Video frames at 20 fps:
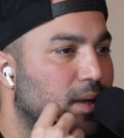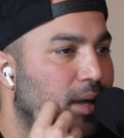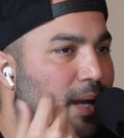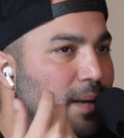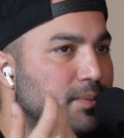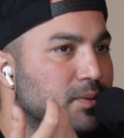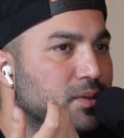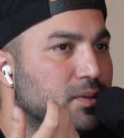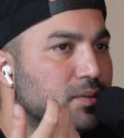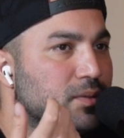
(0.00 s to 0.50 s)

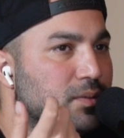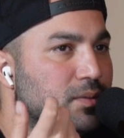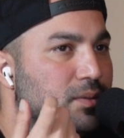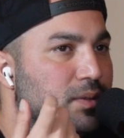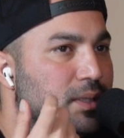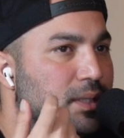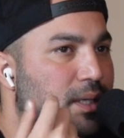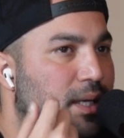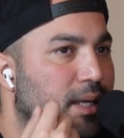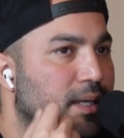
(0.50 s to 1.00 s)

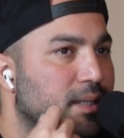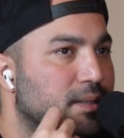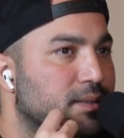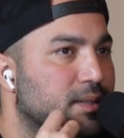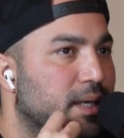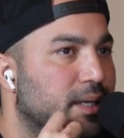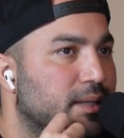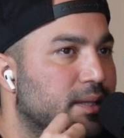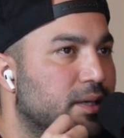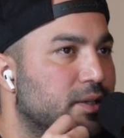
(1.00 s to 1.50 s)
Absolutely. And
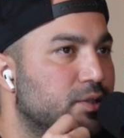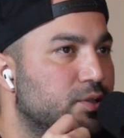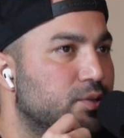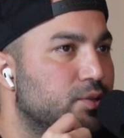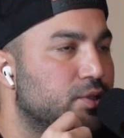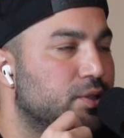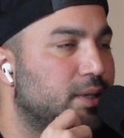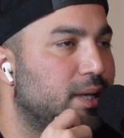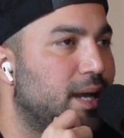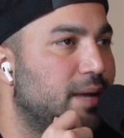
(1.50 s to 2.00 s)
it's like there you
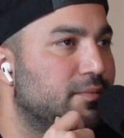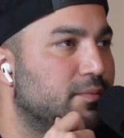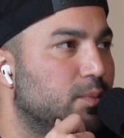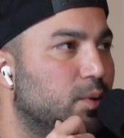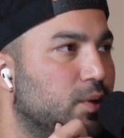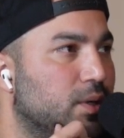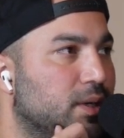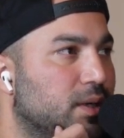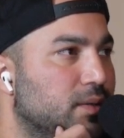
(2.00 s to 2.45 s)
should have more